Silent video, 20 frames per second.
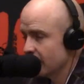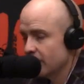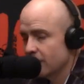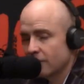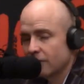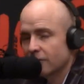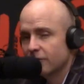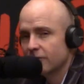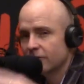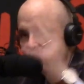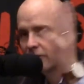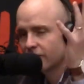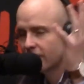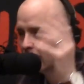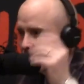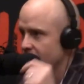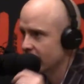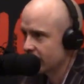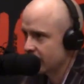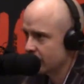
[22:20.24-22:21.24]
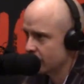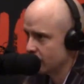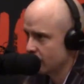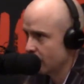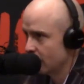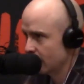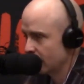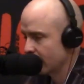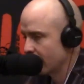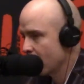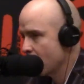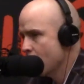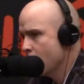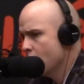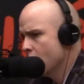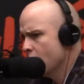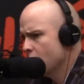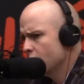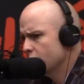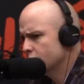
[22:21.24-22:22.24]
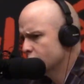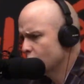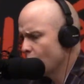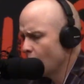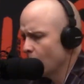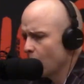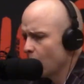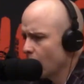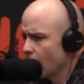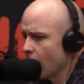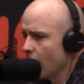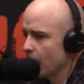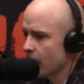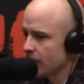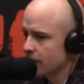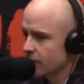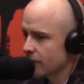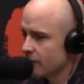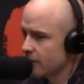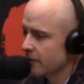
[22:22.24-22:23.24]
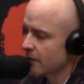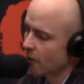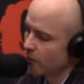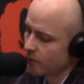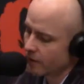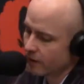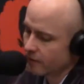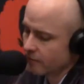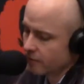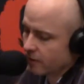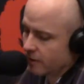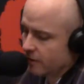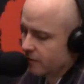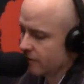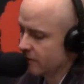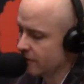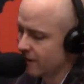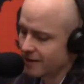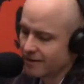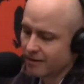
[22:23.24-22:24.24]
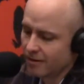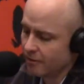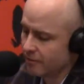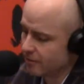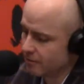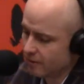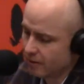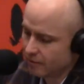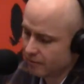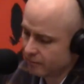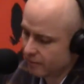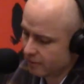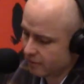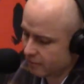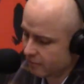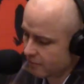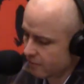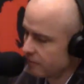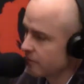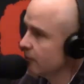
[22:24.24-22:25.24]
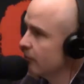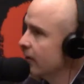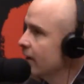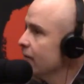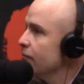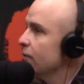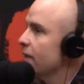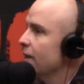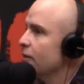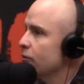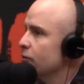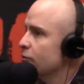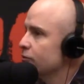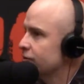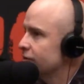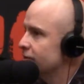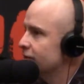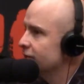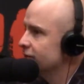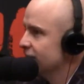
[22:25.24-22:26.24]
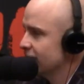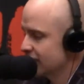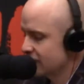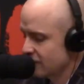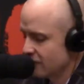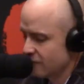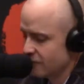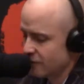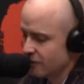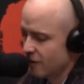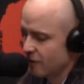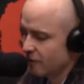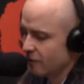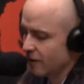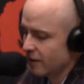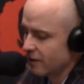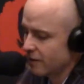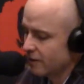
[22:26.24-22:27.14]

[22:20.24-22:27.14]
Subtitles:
but you hear these statistics in Toronto, it's like he sold more albums than the Beatles, whatever it is. It's like, no, dude, I don't think so. Whatever those statistics are, they're not right.